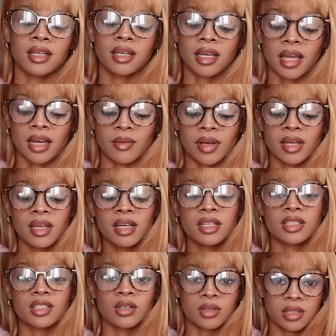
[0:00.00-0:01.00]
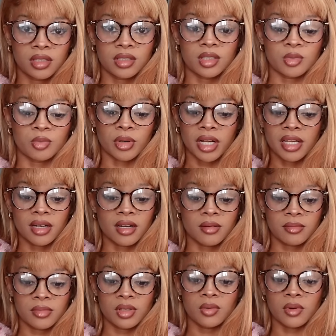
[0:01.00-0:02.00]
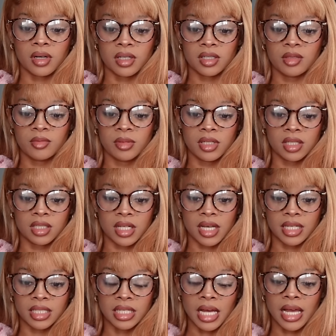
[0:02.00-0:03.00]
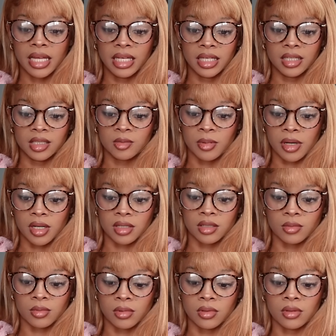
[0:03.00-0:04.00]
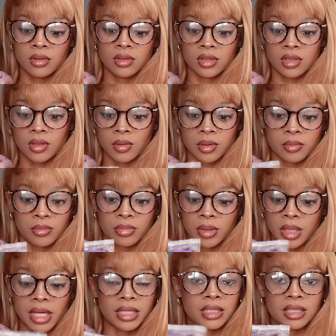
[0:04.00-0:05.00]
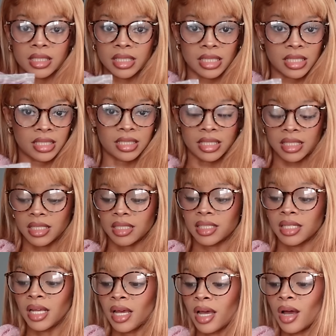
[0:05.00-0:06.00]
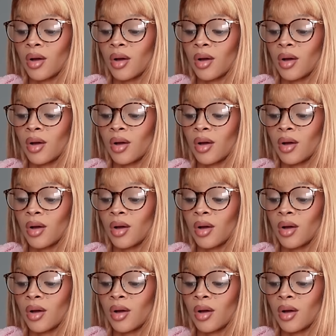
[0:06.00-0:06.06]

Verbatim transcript: Okay, anyway, so then just break it up. You want it to be as like tiny as possible so it blends the easiest.